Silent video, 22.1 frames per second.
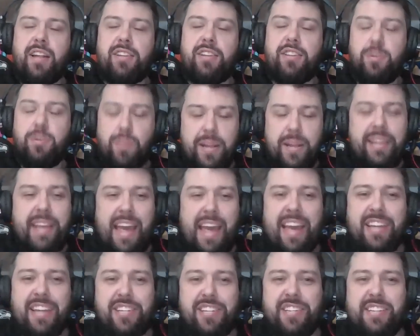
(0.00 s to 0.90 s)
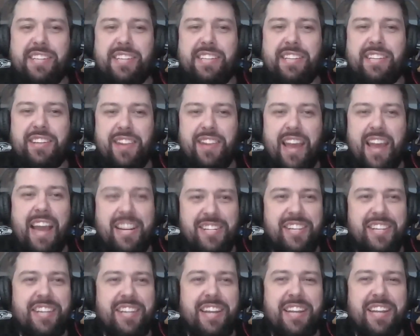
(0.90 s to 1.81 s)
to win the Ashes, you
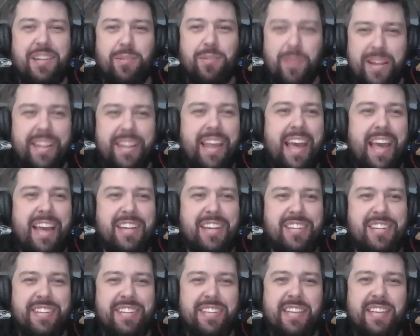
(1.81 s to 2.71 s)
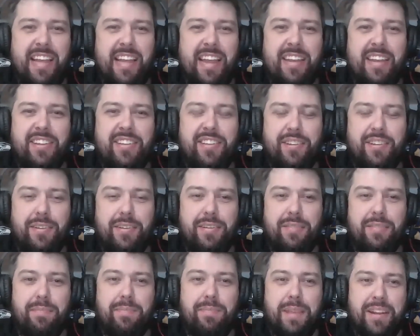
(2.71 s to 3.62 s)
actually need to win the Ashes, and
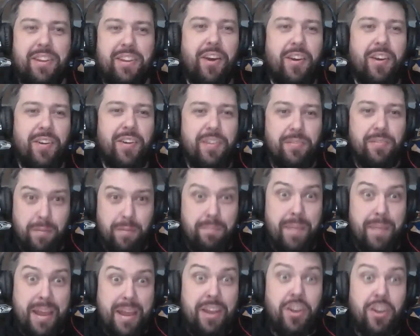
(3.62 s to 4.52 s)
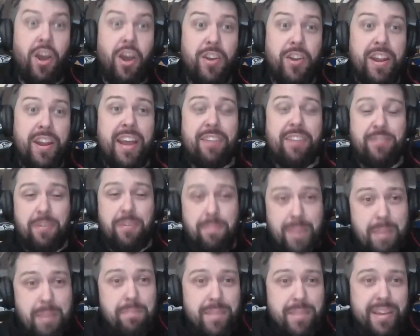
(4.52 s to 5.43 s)
to be known and
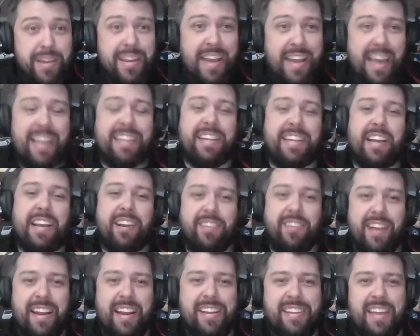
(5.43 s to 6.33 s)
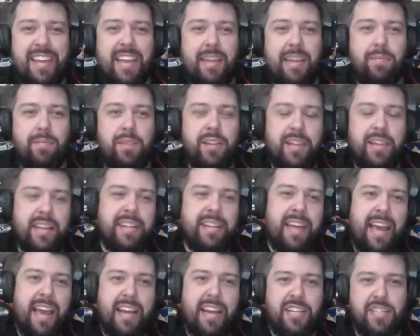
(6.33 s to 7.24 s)
remembered as a great team, you need
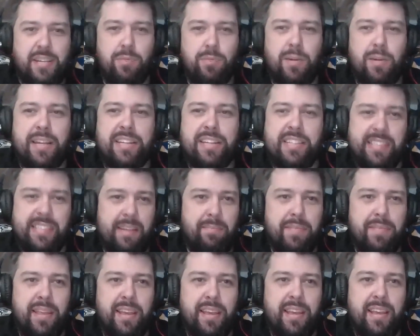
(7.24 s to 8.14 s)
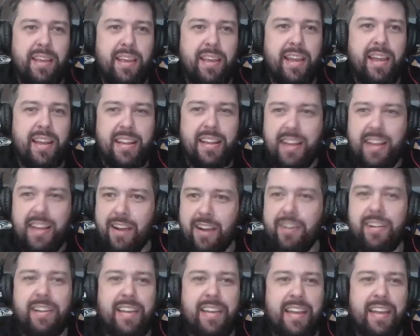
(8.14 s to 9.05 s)
to actually win something. And
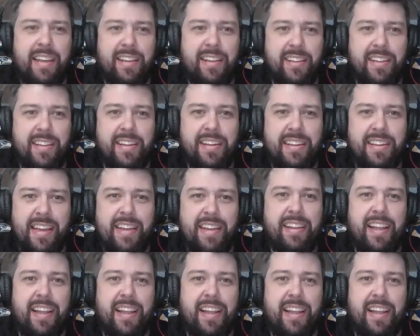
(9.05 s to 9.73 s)
currently, England are dead